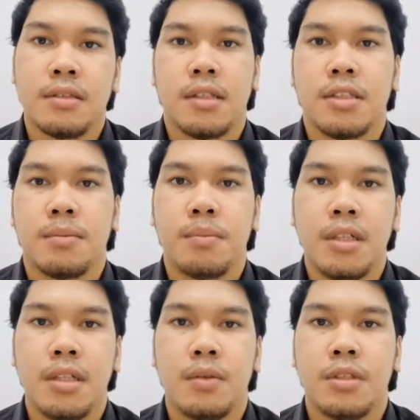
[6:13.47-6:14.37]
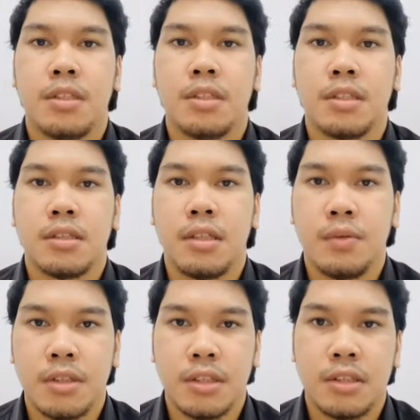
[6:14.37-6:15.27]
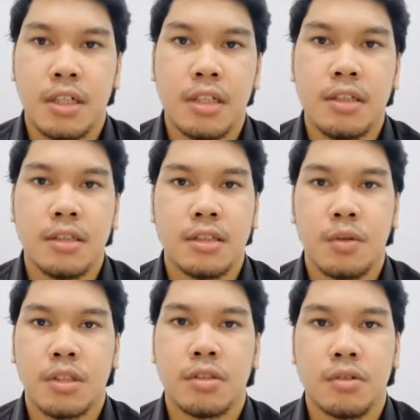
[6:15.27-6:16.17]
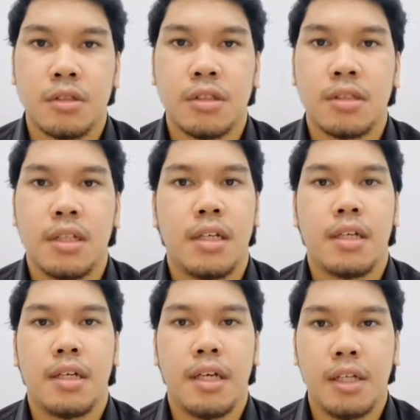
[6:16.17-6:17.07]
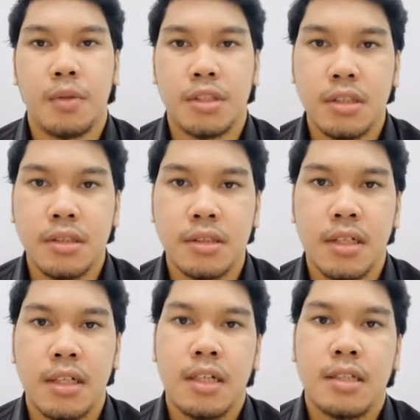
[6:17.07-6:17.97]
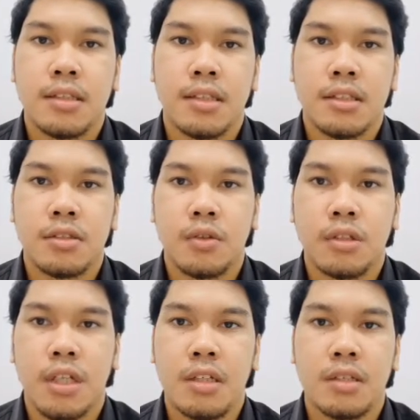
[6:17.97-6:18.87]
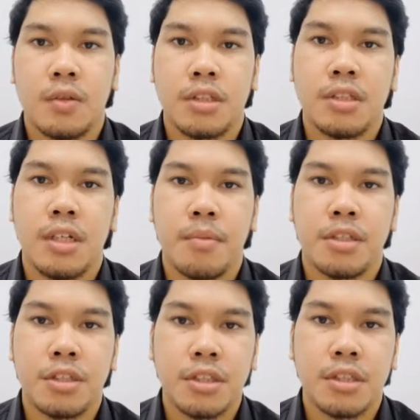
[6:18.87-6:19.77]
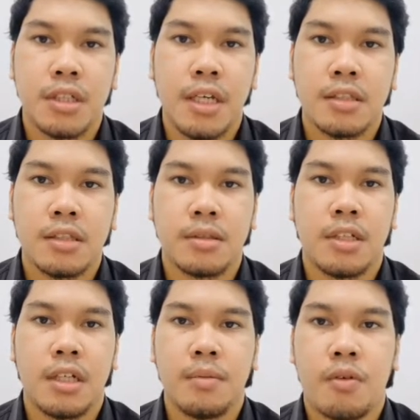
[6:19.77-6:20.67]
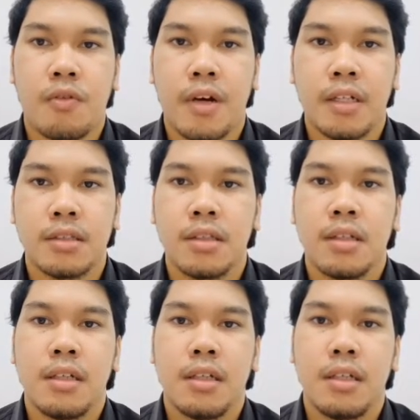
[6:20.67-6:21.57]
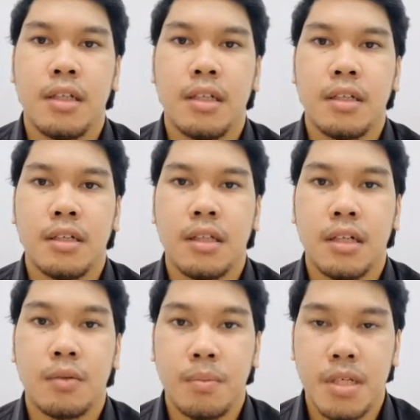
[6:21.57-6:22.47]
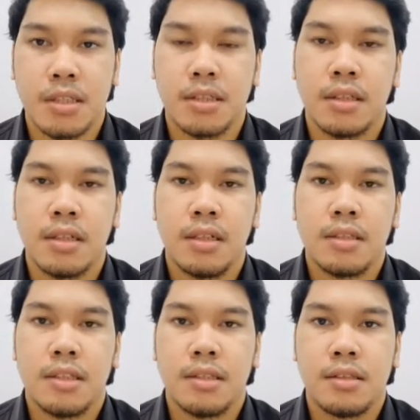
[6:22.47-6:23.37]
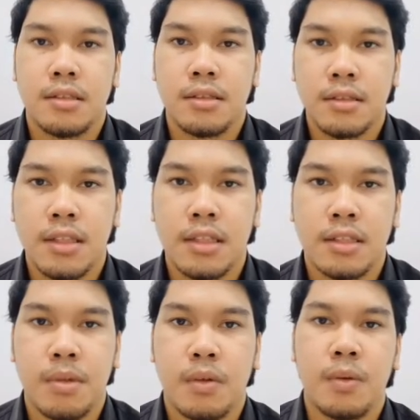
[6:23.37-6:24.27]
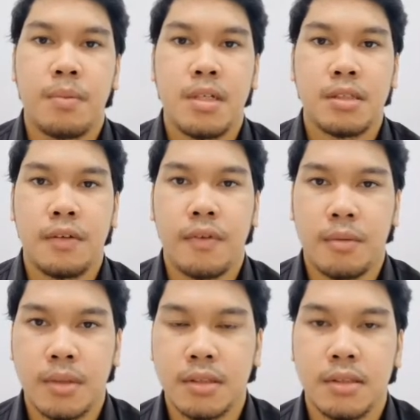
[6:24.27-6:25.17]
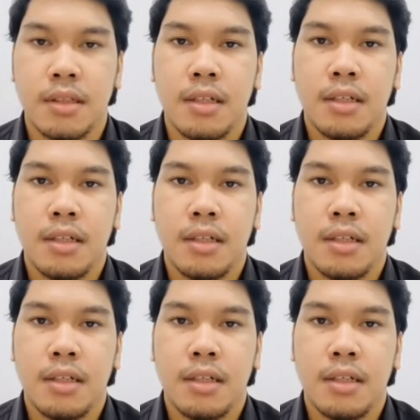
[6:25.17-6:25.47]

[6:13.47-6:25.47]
Section B, which is training, this question consists 8 questions. This section contains questions that measure against the training provided in their workplace. Section C is about workplace environments.